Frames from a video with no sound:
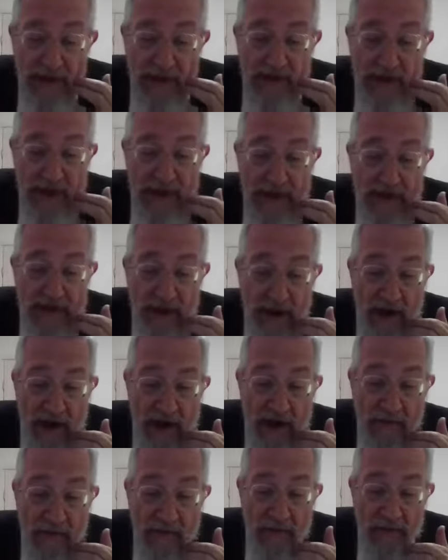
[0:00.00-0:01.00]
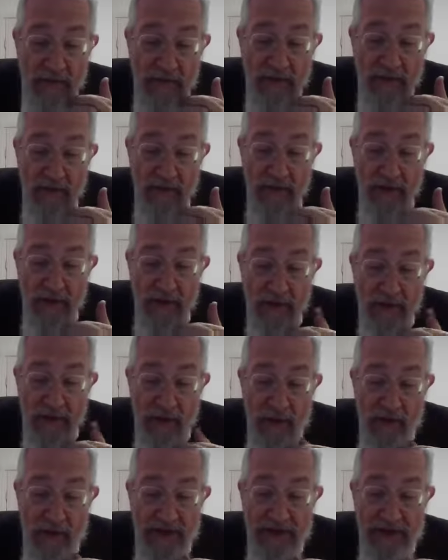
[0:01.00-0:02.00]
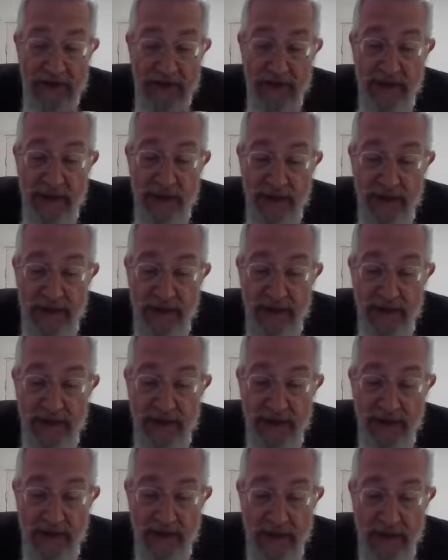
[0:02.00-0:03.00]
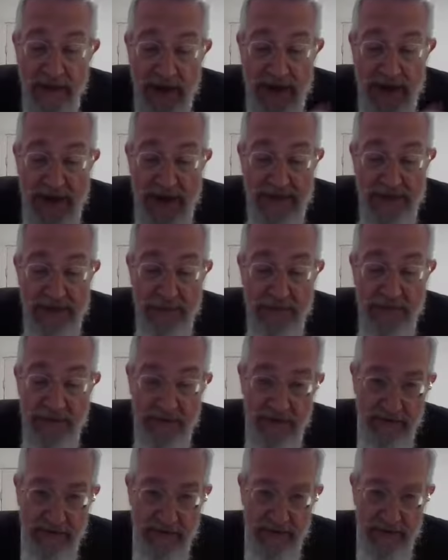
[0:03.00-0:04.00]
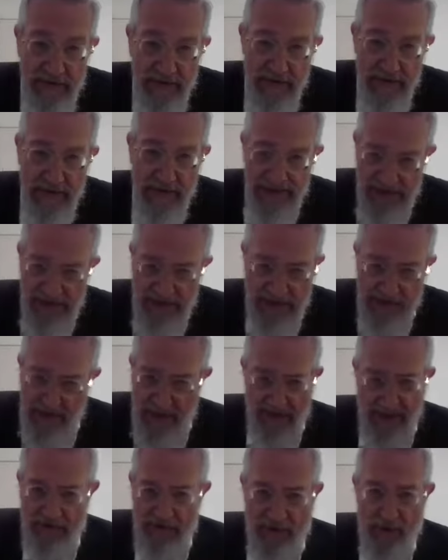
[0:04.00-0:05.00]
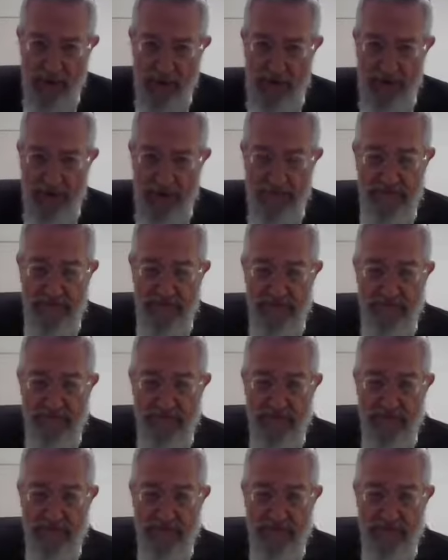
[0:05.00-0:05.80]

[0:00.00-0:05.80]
is at a time when we're dealing with a hesped. It's the middle of a funeral.